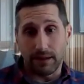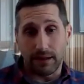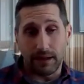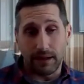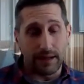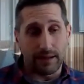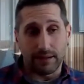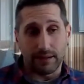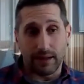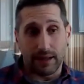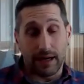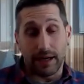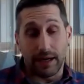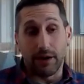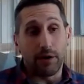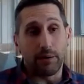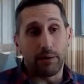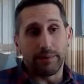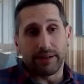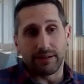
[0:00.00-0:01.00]
And I
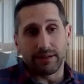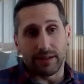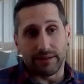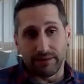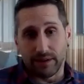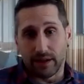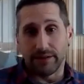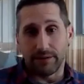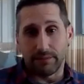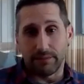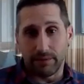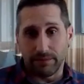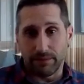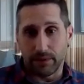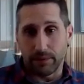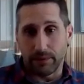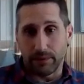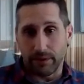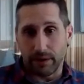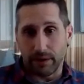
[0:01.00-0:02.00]
know because I've done this
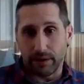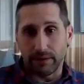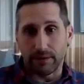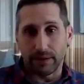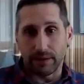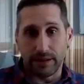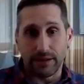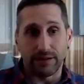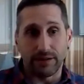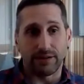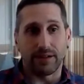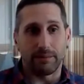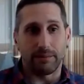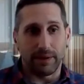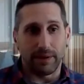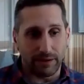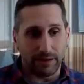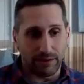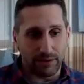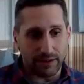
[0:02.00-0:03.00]
before with other leaders and I'm like,